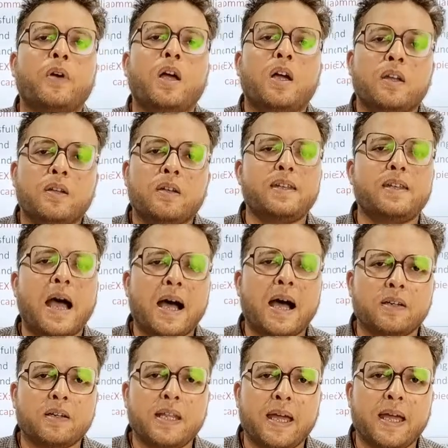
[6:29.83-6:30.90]
none
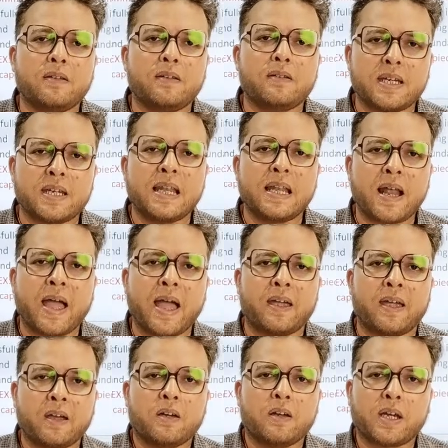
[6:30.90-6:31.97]
other than Silarai,
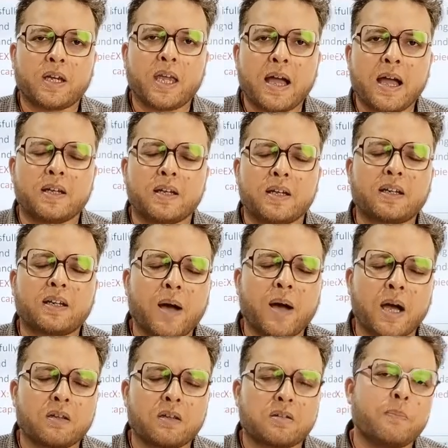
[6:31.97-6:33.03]
okay, under the
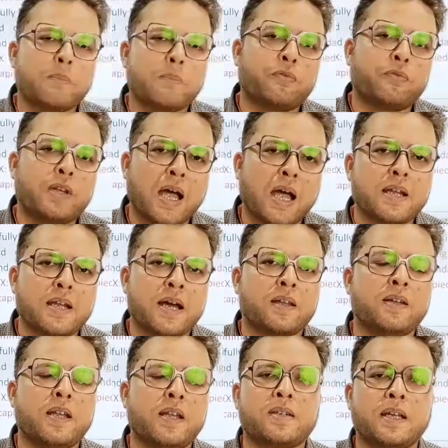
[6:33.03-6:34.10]
commandership of none other
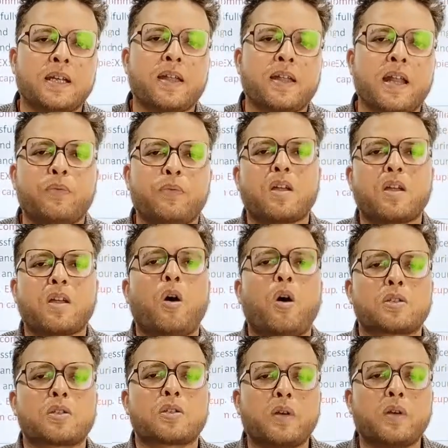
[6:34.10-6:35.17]
than Silarai, was
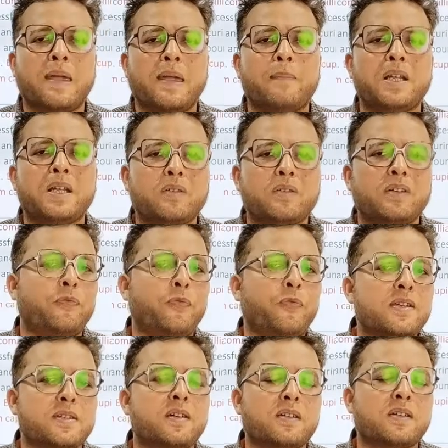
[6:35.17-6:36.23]
also able to
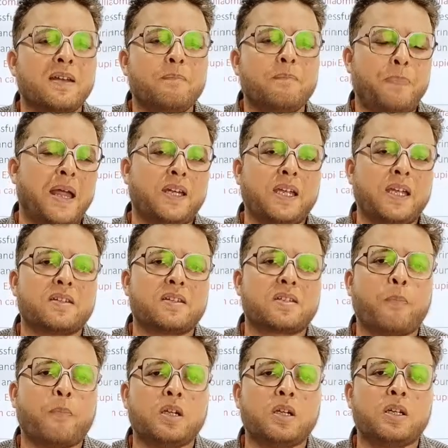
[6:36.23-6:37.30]
defeat certain petty and
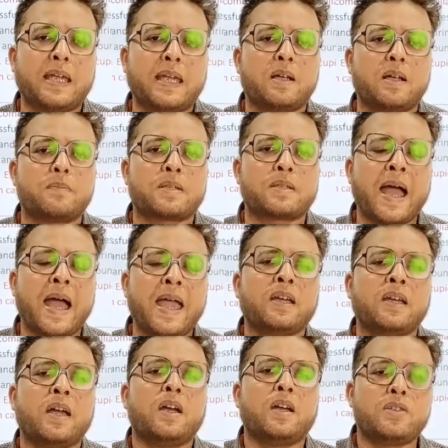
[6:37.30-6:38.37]
smaller kingdoms
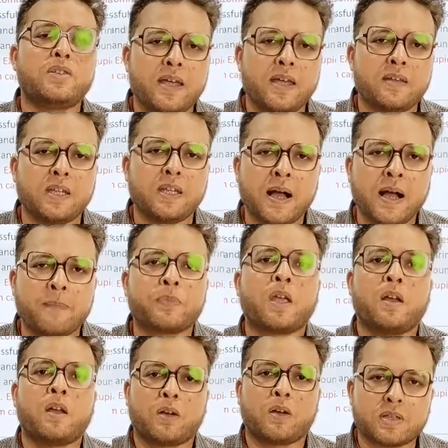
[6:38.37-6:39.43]
like Jayantia,
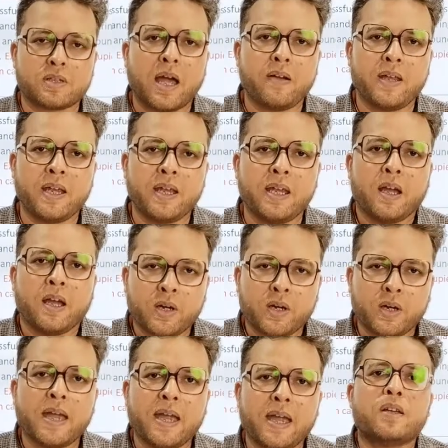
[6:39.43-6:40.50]
Kosari,
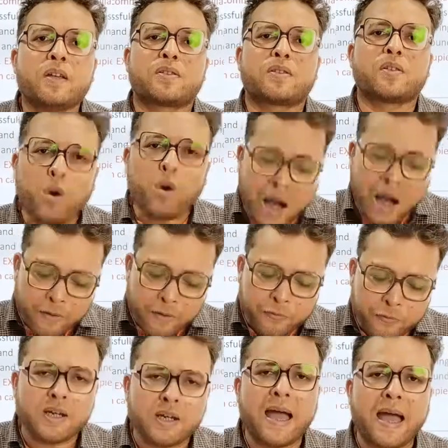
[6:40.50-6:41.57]
okay. So
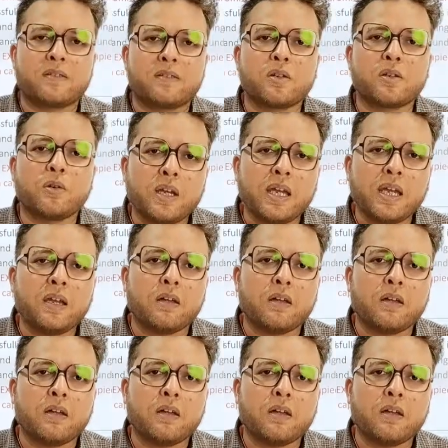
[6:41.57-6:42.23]
after that, so